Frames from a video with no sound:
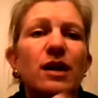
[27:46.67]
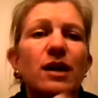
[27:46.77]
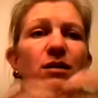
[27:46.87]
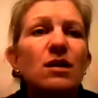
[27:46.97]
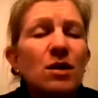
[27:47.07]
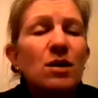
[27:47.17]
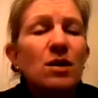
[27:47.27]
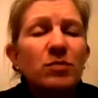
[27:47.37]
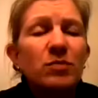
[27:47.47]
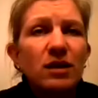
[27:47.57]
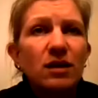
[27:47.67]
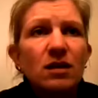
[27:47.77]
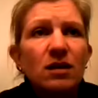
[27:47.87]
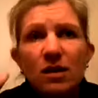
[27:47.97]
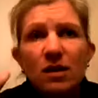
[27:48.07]
And
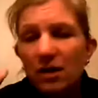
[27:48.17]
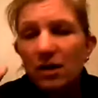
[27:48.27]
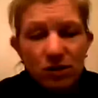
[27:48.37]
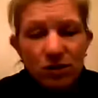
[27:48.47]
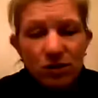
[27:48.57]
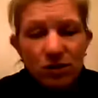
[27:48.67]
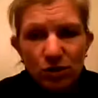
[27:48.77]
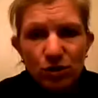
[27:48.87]
PD is huge.